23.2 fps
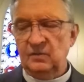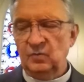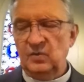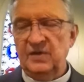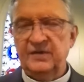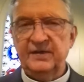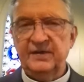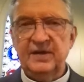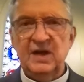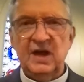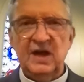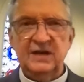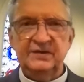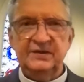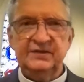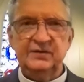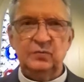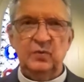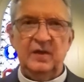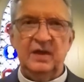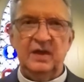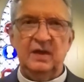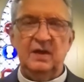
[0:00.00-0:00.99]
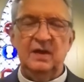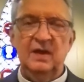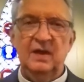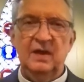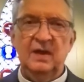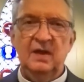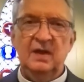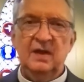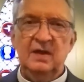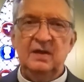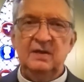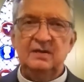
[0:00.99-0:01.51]
with God's will,
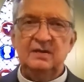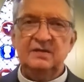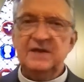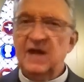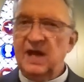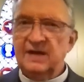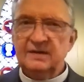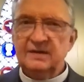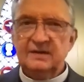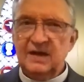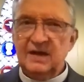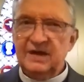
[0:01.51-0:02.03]
not